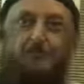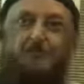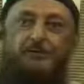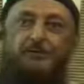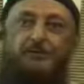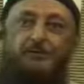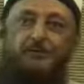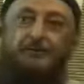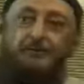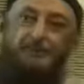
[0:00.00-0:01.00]
I chose
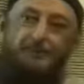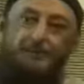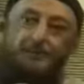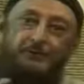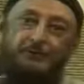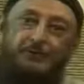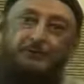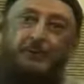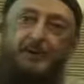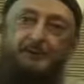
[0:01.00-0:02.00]
instead to choose on
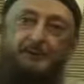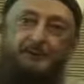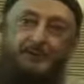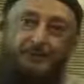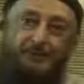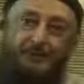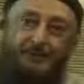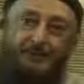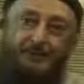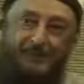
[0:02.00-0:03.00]
certain parts of the
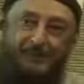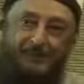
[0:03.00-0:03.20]
topic.